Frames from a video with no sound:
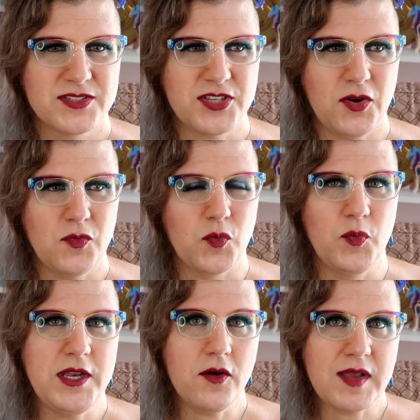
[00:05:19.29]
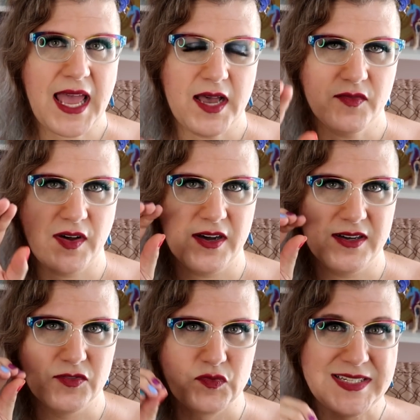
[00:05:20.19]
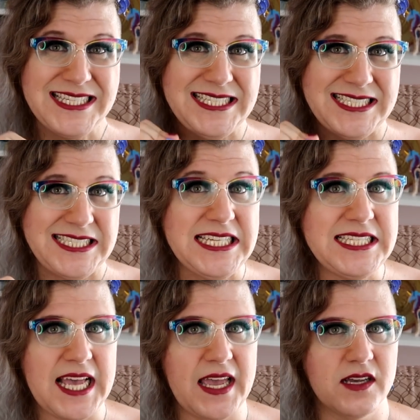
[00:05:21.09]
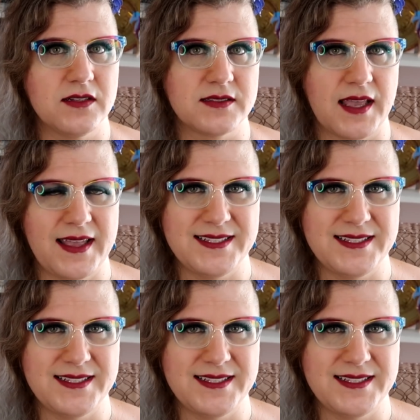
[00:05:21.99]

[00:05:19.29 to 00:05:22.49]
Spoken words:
So we don't have a really detailed